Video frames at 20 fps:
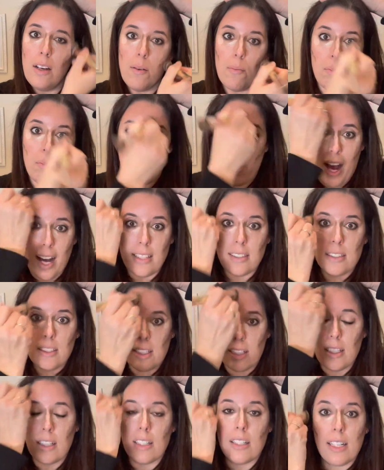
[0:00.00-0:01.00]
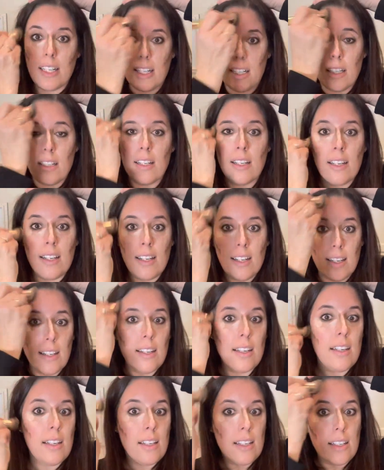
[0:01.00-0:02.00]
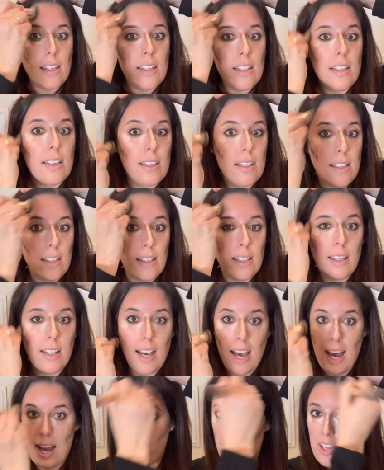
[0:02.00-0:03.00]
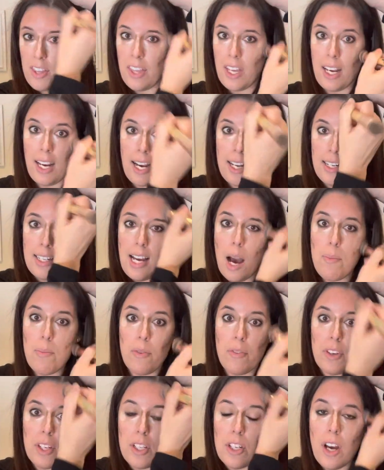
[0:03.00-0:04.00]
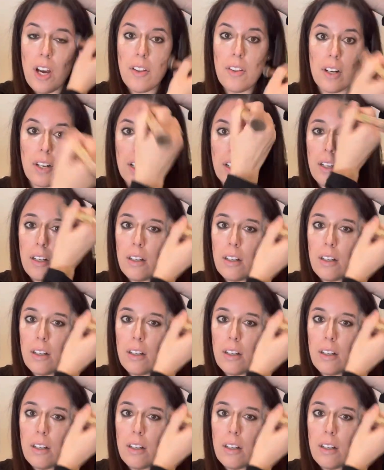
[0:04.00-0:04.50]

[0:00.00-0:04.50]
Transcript: bronzer and everything on top of each other.